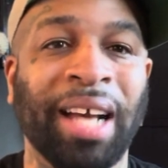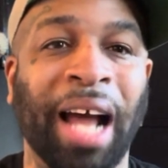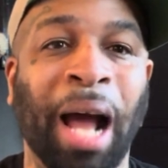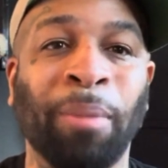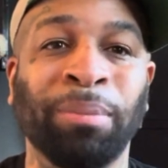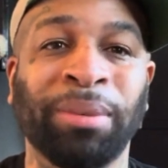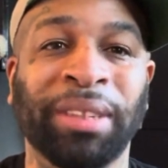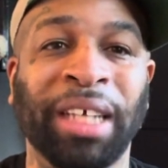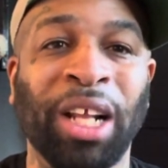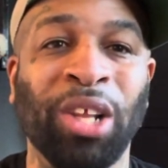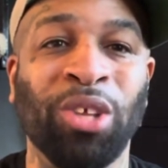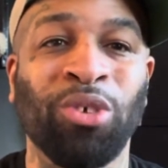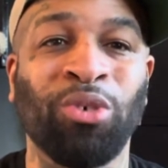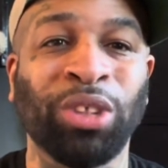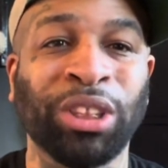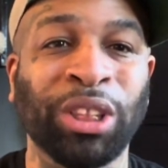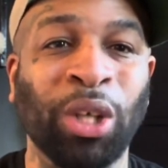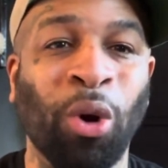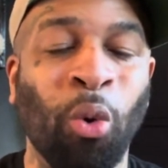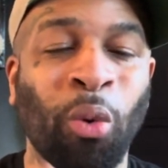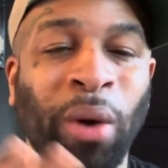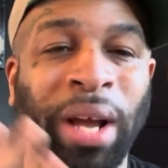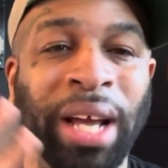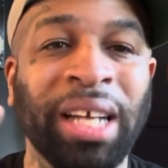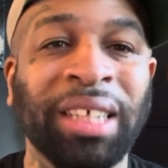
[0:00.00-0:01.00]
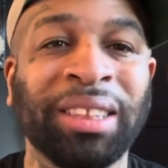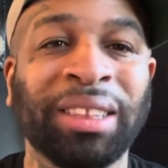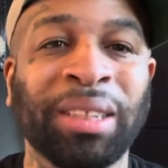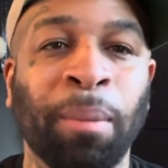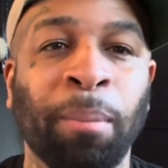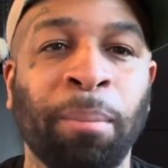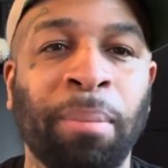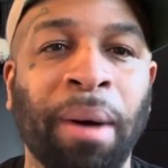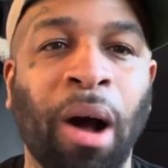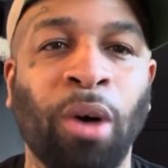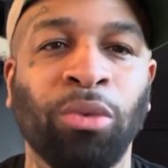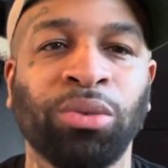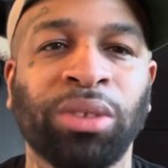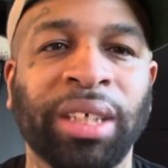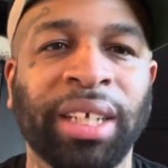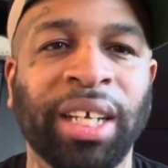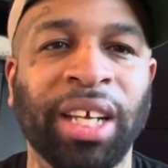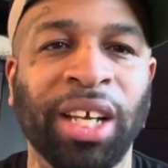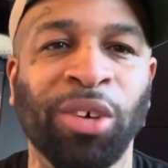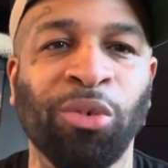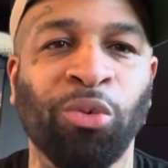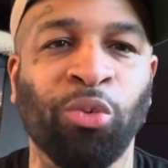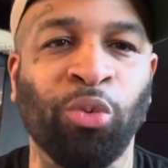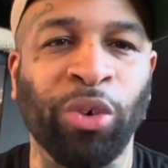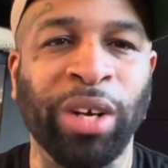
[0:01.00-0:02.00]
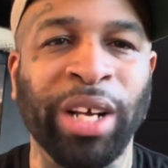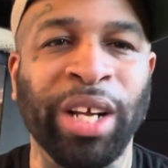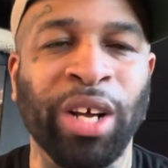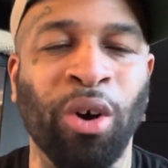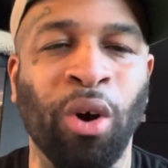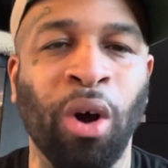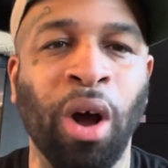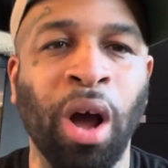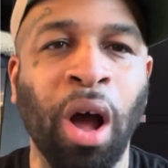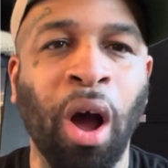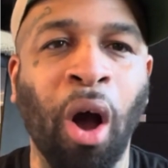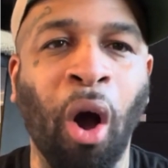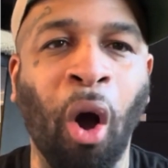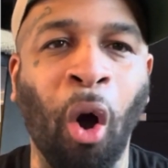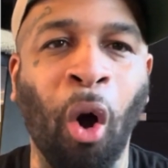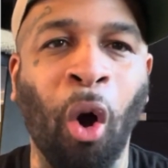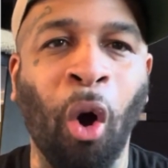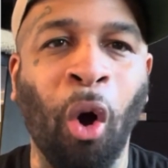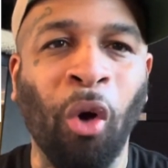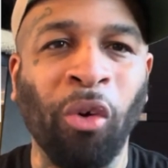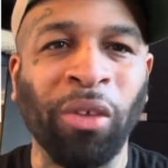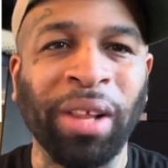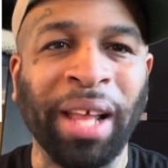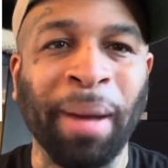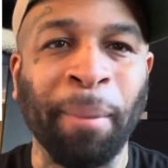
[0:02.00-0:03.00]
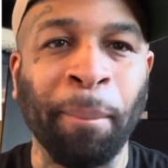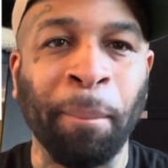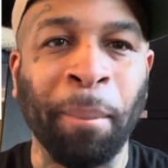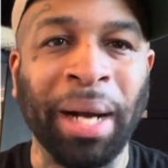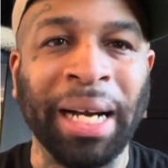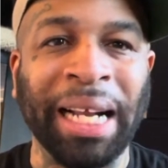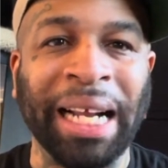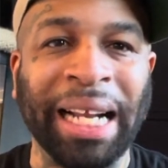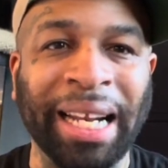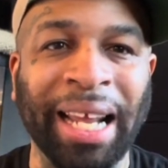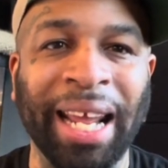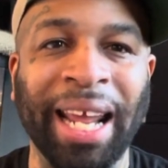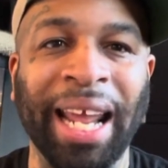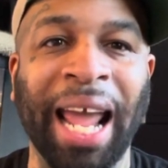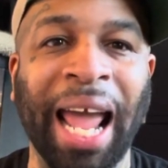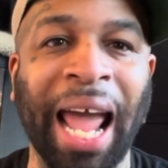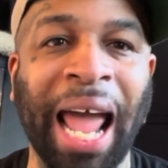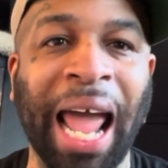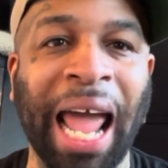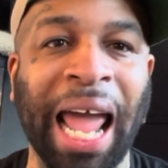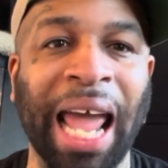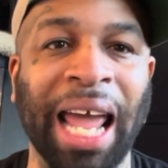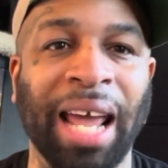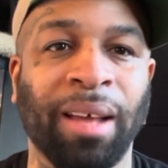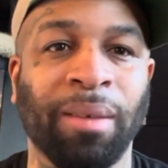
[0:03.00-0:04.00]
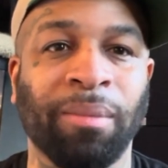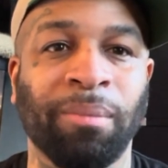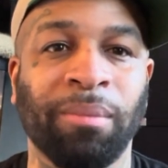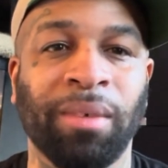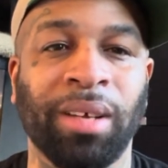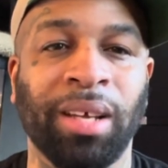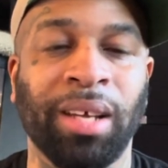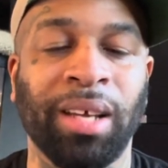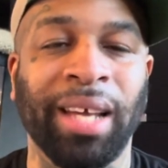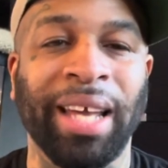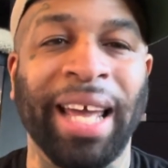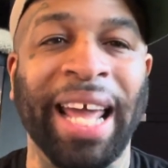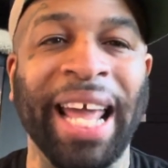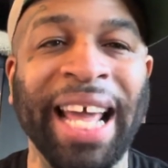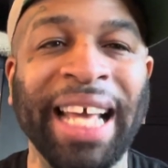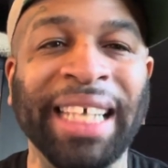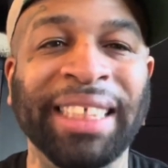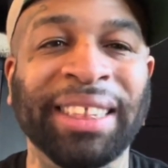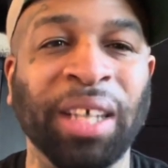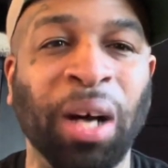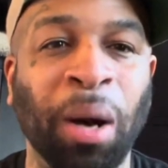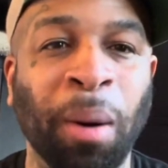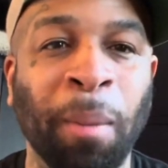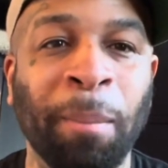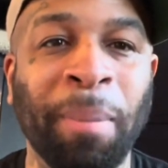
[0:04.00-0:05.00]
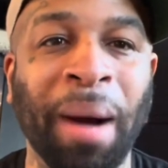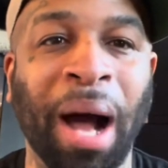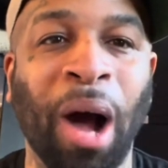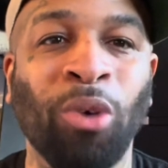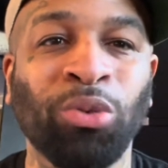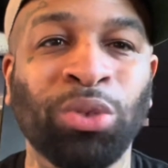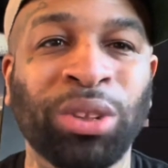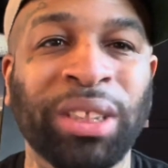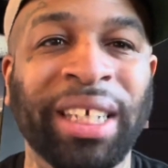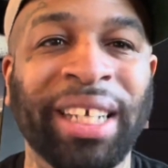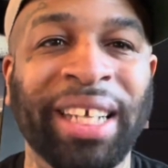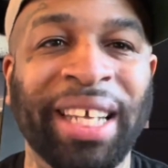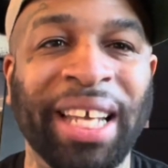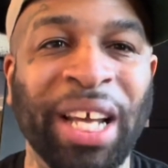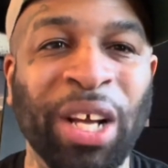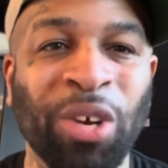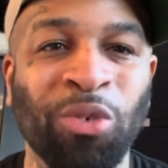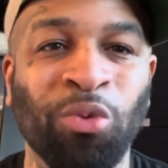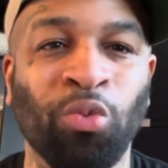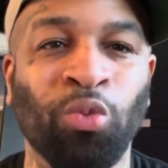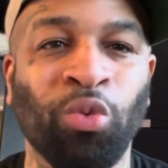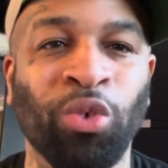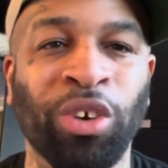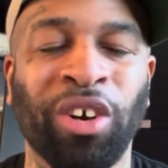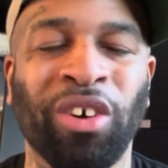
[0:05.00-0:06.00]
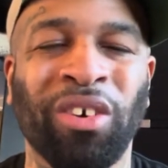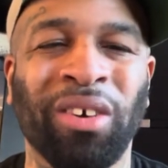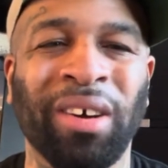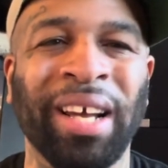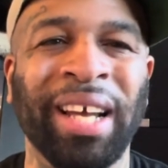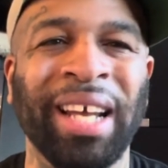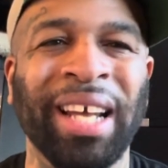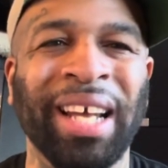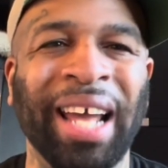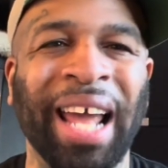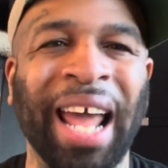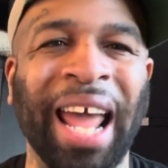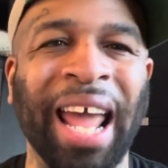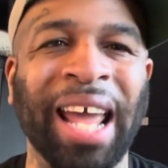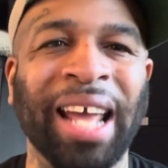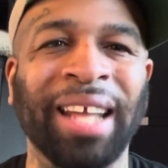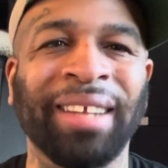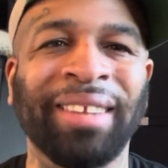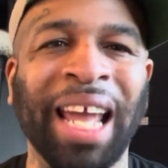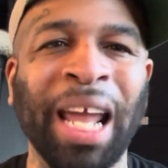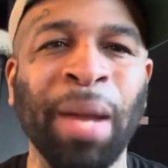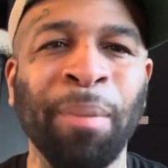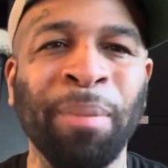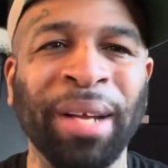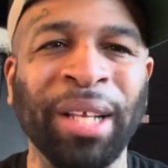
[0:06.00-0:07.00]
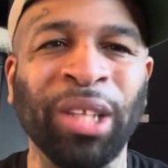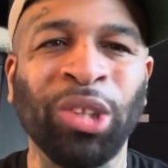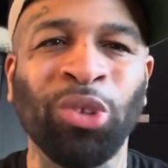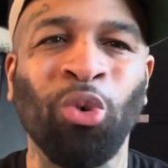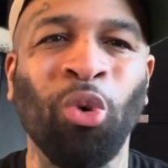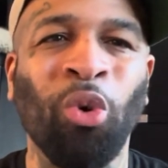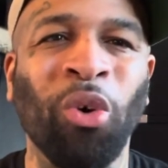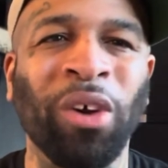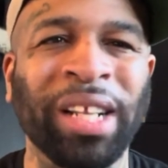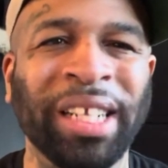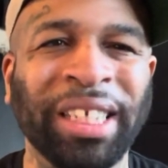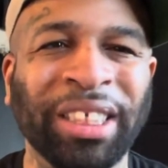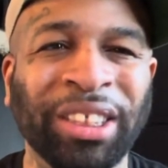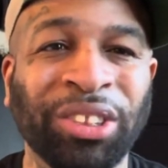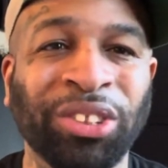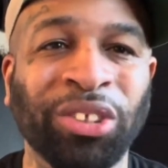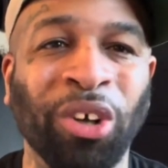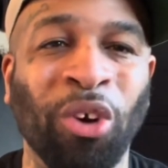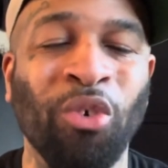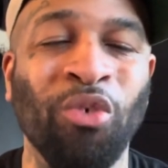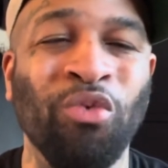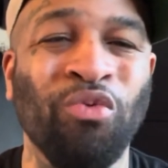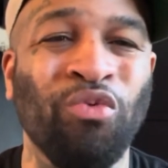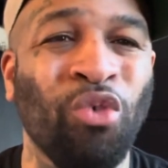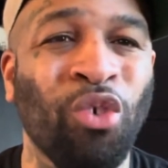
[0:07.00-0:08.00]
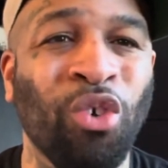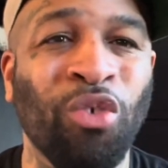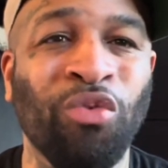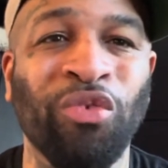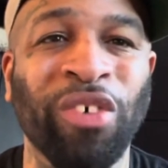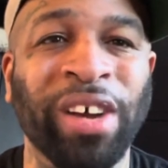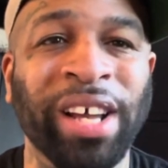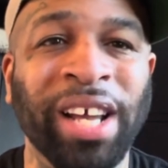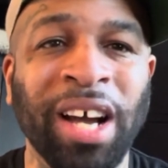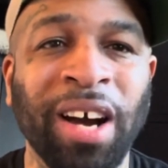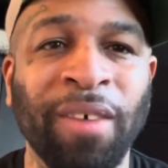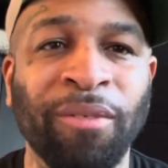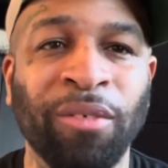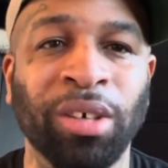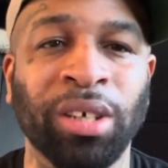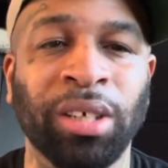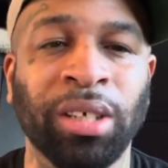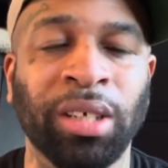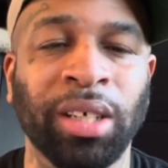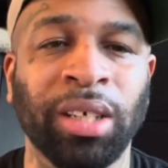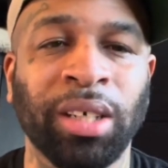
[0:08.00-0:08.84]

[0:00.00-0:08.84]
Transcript: I'm telling you, so it's about to get real. All that money they had, it's about to get real. And they've been doing this dirt for forever.